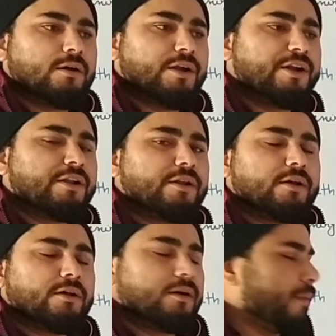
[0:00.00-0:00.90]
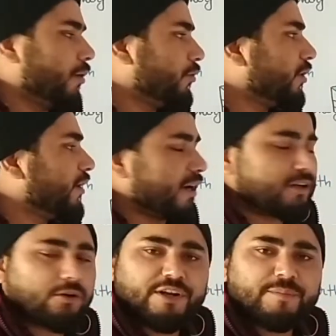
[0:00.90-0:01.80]
in, about the
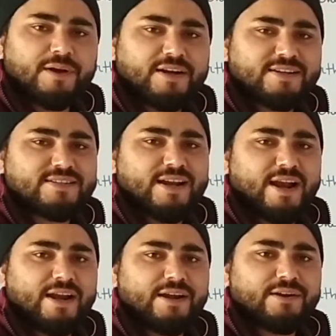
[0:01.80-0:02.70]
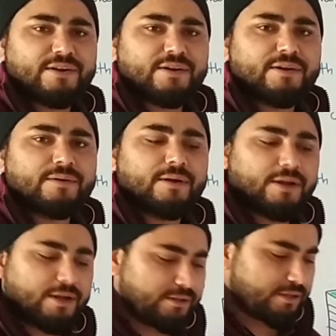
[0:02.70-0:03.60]
tectonic plates, and
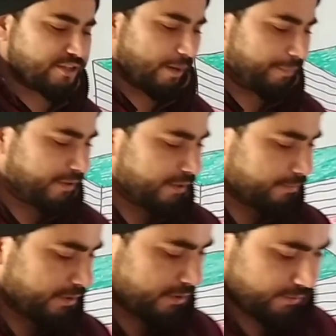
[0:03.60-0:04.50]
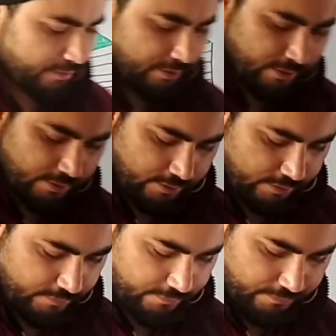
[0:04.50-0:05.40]
in the chapter number,
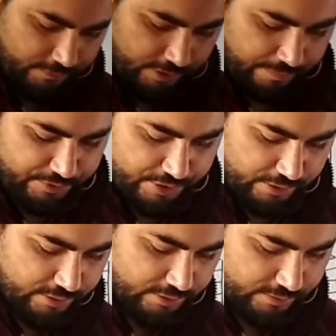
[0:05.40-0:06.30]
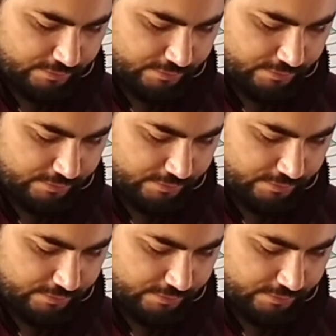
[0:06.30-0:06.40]
let me check this,